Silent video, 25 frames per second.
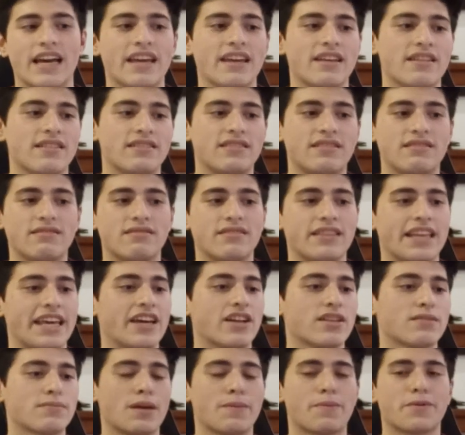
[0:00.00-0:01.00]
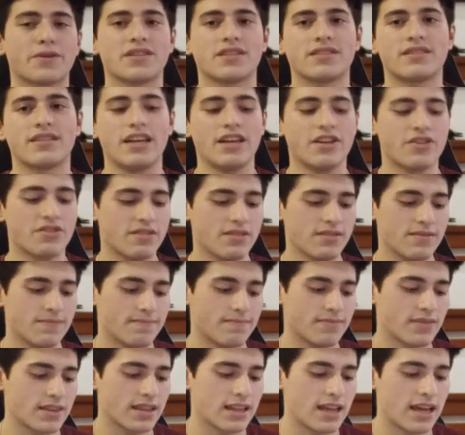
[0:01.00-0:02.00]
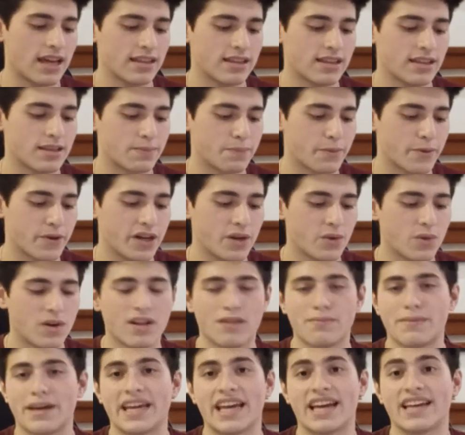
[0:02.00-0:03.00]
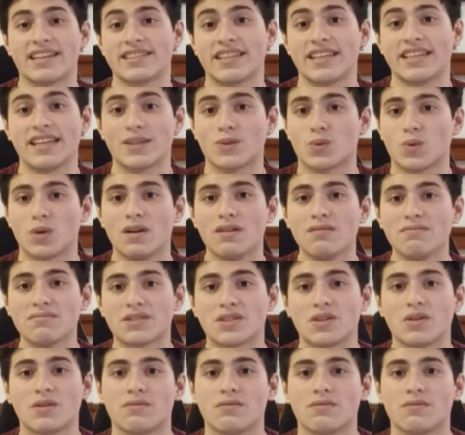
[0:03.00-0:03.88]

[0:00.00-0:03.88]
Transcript: I nailed my presentation and I did pretty well in my essay as well.